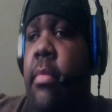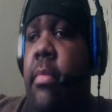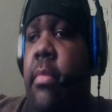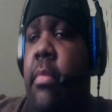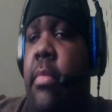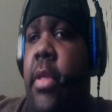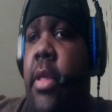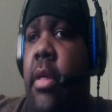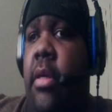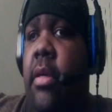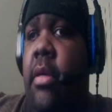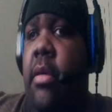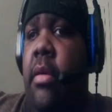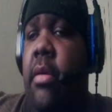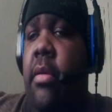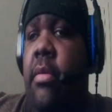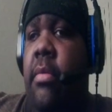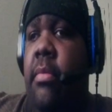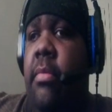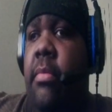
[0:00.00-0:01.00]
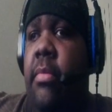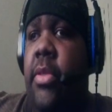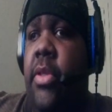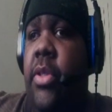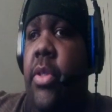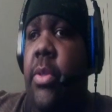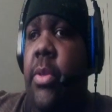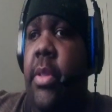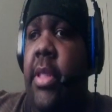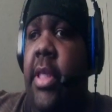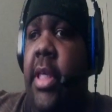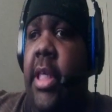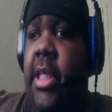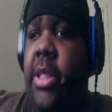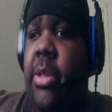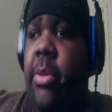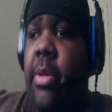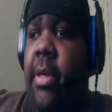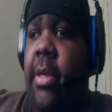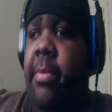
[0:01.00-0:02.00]
the Suicide
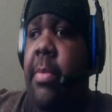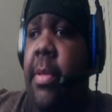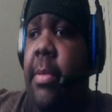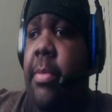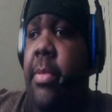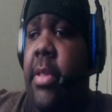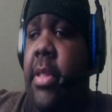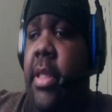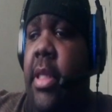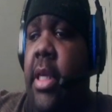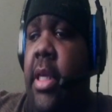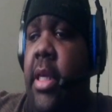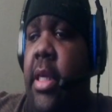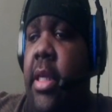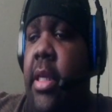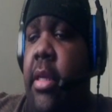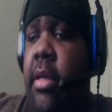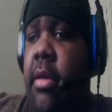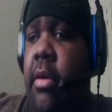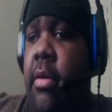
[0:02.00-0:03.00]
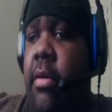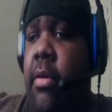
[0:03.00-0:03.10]
Squad people staying.